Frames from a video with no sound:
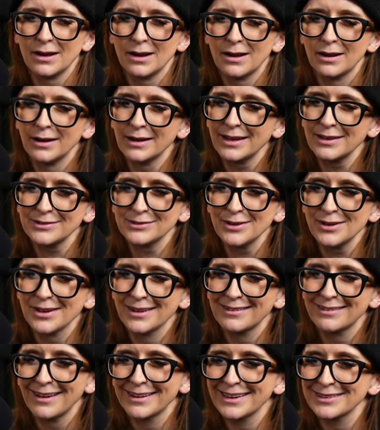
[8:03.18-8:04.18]
I guess not.
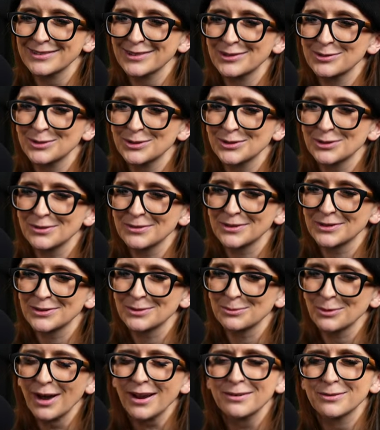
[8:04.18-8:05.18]
I guess I switched over at
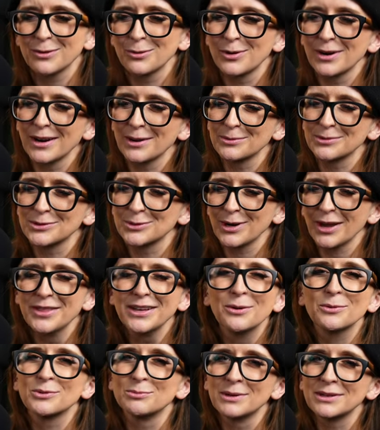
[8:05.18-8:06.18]
some. I don't know what I was doing. I think
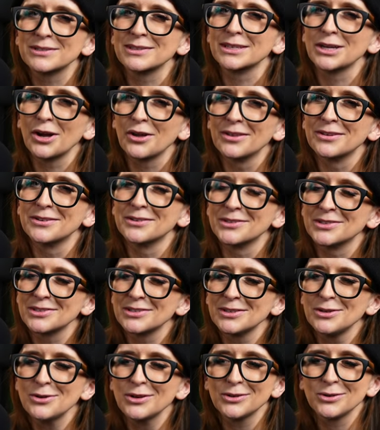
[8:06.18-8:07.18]
I was mixing colors.
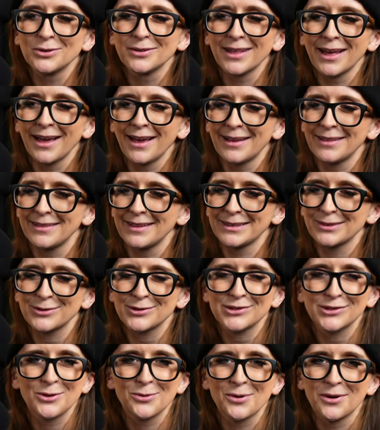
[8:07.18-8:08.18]
You could do that. Like there's
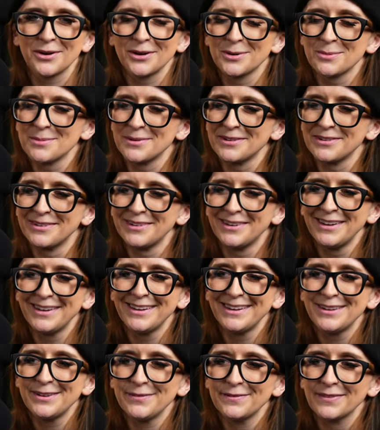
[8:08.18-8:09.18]
no harm in
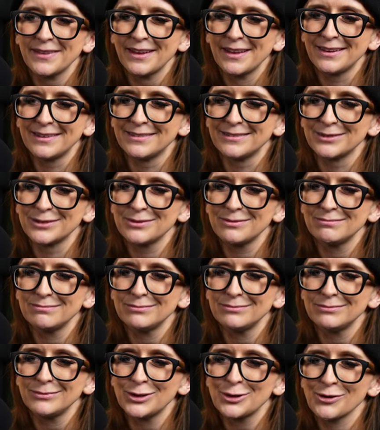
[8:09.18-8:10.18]
in
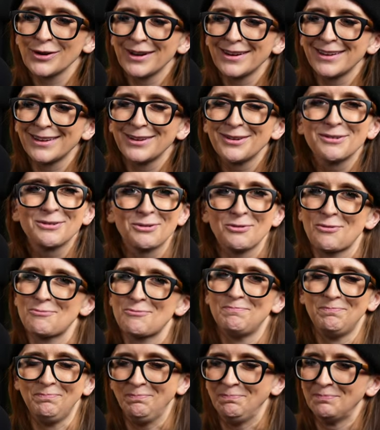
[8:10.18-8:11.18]
creating your
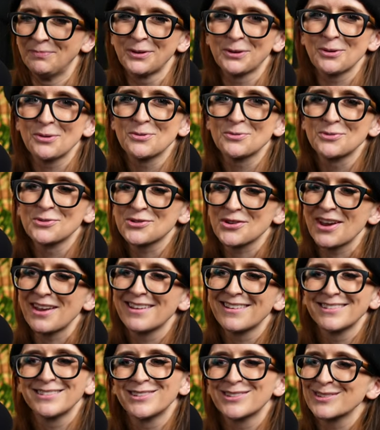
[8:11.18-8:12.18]
your own
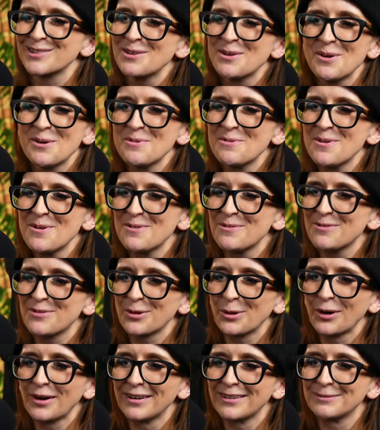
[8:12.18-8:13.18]
shades
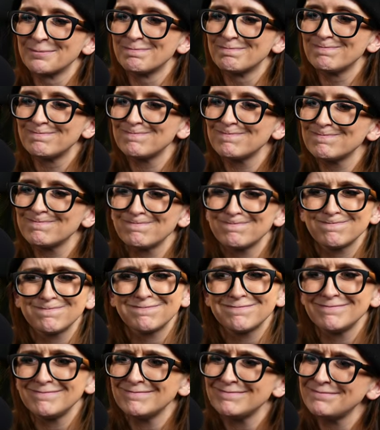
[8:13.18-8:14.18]
for
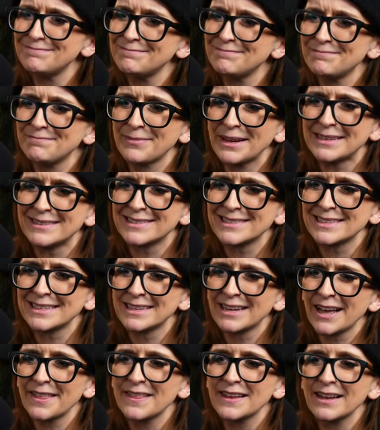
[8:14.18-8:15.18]

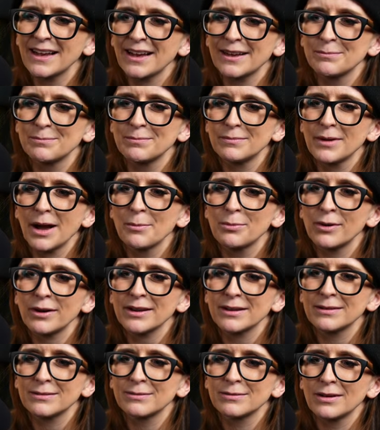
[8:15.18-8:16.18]
painting. I think I I brought
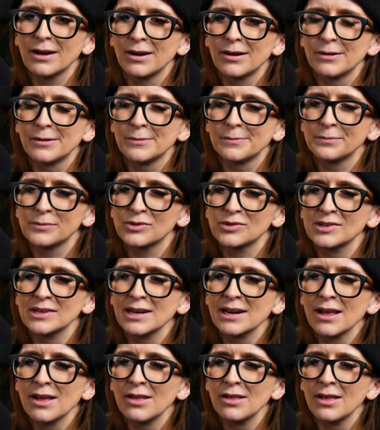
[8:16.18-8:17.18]
in um,
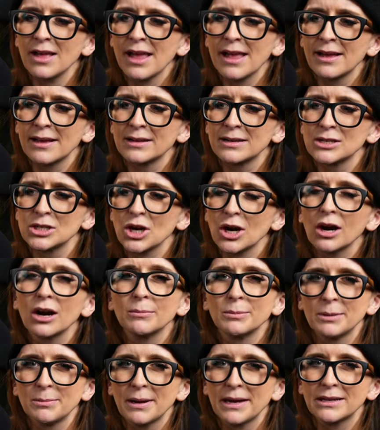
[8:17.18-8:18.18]
Citadel and
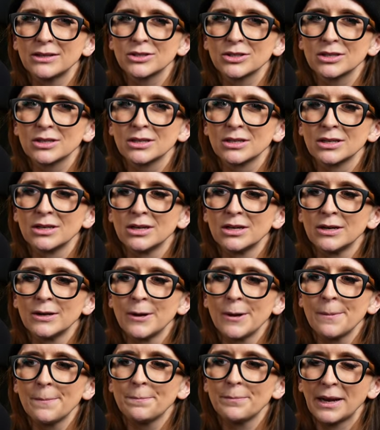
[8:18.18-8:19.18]
Army Painter
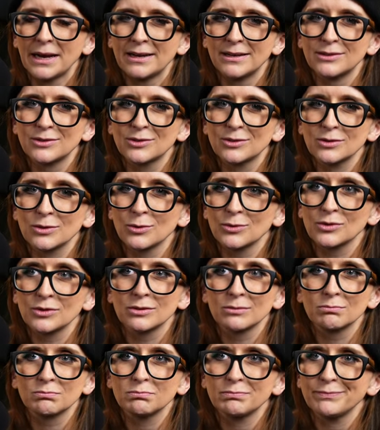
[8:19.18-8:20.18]
paints. Those
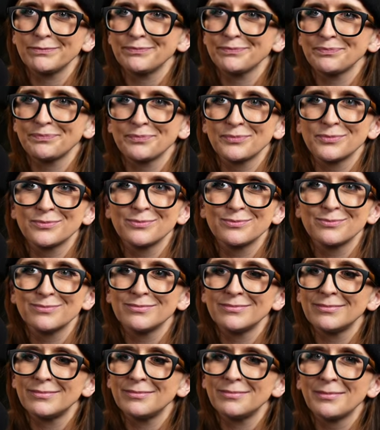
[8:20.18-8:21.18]
are
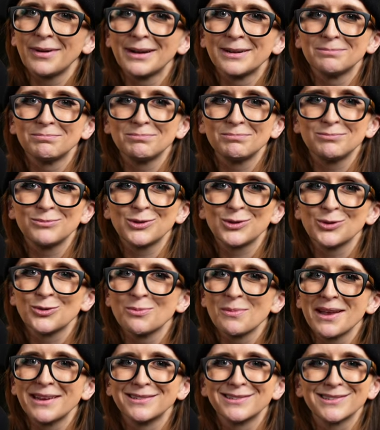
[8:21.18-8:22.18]
my two
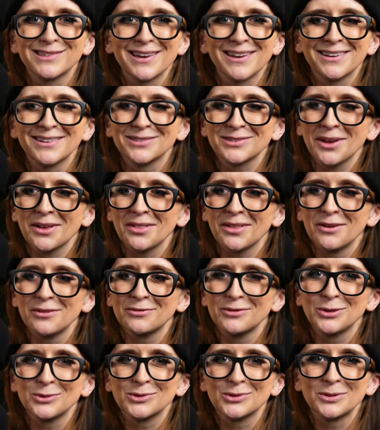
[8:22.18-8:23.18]
mainstays. I love
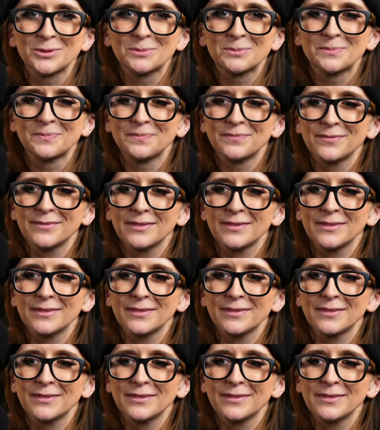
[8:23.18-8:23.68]
using them.